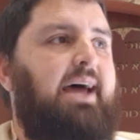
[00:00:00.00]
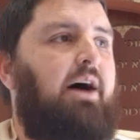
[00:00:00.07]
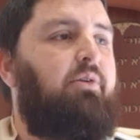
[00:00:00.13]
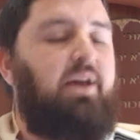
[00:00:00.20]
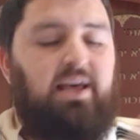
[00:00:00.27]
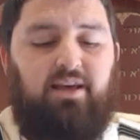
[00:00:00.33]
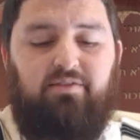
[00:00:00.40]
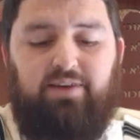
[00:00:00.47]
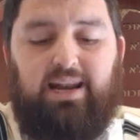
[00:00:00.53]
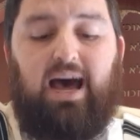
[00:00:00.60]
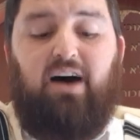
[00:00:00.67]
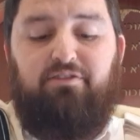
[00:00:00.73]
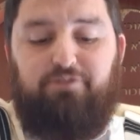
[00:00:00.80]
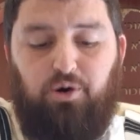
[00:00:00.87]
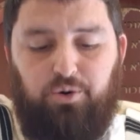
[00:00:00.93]
down. Vena
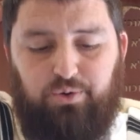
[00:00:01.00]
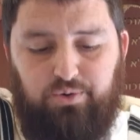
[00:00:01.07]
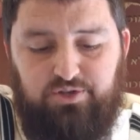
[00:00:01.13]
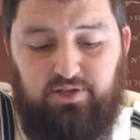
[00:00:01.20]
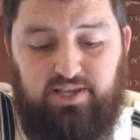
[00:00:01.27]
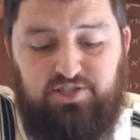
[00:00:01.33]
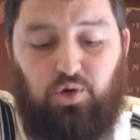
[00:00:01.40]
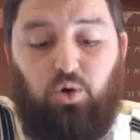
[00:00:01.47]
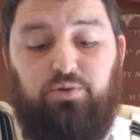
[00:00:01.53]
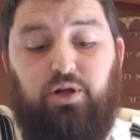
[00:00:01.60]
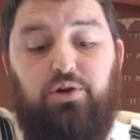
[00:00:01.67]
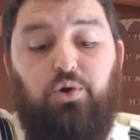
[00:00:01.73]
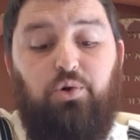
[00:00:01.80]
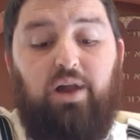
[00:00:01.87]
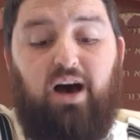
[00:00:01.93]
hafochu. So these are called the
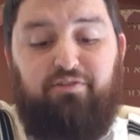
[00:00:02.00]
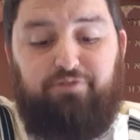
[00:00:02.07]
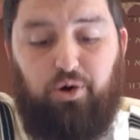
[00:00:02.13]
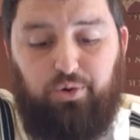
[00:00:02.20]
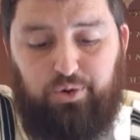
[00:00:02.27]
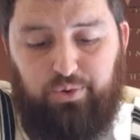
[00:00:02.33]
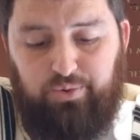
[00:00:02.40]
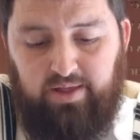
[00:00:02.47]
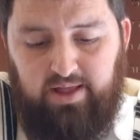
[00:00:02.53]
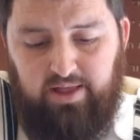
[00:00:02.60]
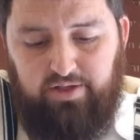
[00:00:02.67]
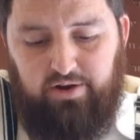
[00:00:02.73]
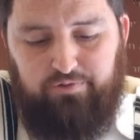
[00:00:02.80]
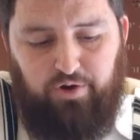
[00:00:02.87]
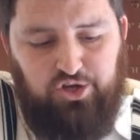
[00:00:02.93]
nun hafochu,
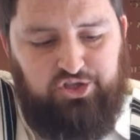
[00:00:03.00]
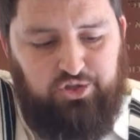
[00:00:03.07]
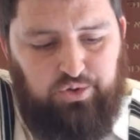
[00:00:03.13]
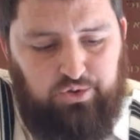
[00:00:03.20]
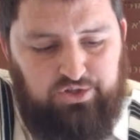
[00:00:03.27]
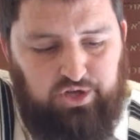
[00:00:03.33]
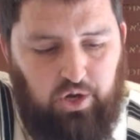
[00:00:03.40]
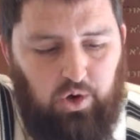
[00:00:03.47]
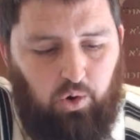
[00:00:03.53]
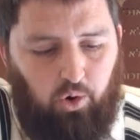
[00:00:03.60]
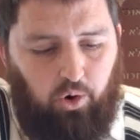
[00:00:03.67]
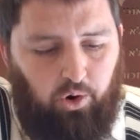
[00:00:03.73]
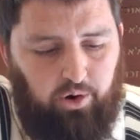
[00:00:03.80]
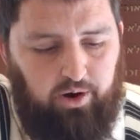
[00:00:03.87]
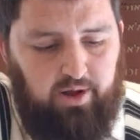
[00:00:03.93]
the reversed nuns
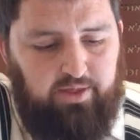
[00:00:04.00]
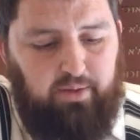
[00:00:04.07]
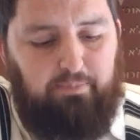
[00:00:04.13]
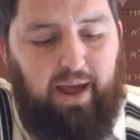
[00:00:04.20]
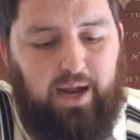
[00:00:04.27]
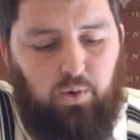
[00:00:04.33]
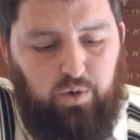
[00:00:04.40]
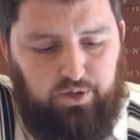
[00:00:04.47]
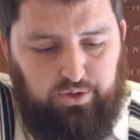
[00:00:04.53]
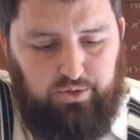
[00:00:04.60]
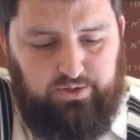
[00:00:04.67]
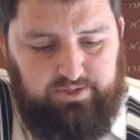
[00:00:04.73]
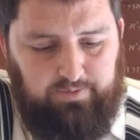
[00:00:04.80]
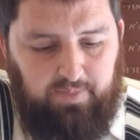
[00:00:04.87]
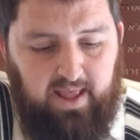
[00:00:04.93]
or the backward
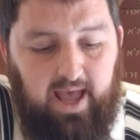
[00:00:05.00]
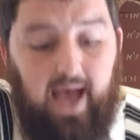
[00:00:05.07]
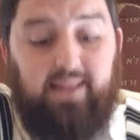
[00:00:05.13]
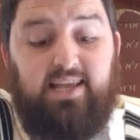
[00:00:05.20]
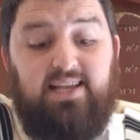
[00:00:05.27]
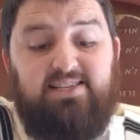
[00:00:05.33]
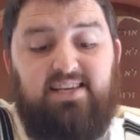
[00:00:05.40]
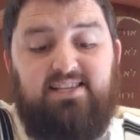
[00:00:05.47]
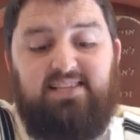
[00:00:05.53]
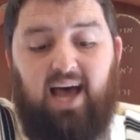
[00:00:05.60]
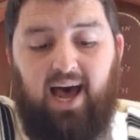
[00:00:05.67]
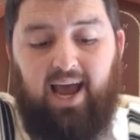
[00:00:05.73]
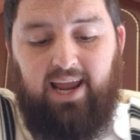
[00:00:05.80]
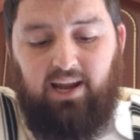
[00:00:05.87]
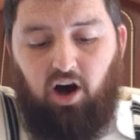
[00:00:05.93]
nuns. And it is a
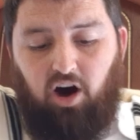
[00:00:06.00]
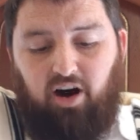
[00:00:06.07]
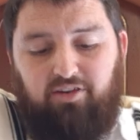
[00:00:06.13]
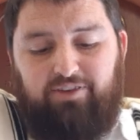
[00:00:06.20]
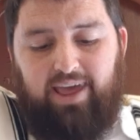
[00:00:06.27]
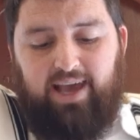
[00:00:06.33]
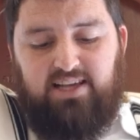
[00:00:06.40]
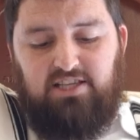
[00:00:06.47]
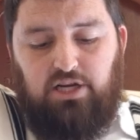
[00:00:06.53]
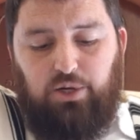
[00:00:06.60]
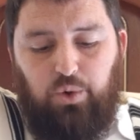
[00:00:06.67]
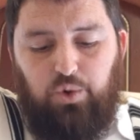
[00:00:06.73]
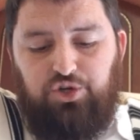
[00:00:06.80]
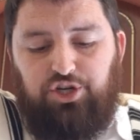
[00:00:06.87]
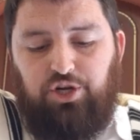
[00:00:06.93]
sign of
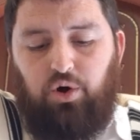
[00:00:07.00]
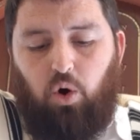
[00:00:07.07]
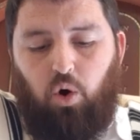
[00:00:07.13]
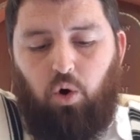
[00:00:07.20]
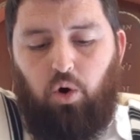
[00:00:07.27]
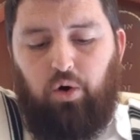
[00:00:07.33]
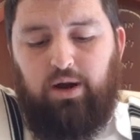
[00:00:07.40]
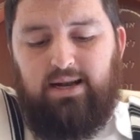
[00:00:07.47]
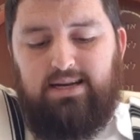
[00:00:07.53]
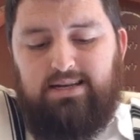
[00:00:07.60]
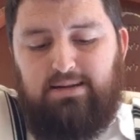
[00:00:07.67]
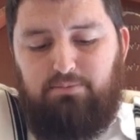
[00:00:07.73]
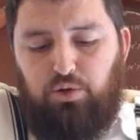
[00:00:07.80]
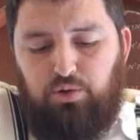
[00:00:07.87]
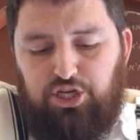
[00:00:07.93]
exclusion or
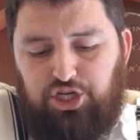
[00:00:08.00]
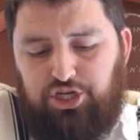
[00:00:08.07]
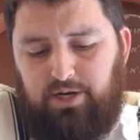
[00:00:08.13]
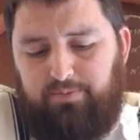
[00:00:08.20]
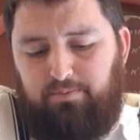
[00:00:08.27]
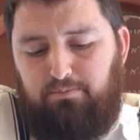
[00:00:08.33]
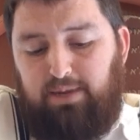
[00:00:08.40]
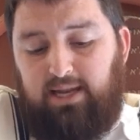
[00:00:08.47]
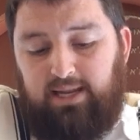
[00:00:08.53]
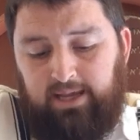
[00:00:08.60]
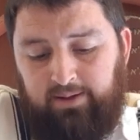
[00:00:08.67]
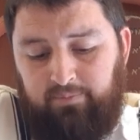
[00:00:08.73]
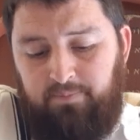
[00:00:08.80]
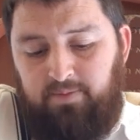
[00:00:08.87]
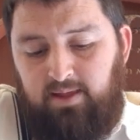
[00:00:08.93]
diminution,
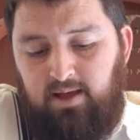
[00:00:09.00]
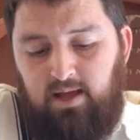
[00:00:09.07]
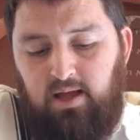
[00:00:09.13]
meaning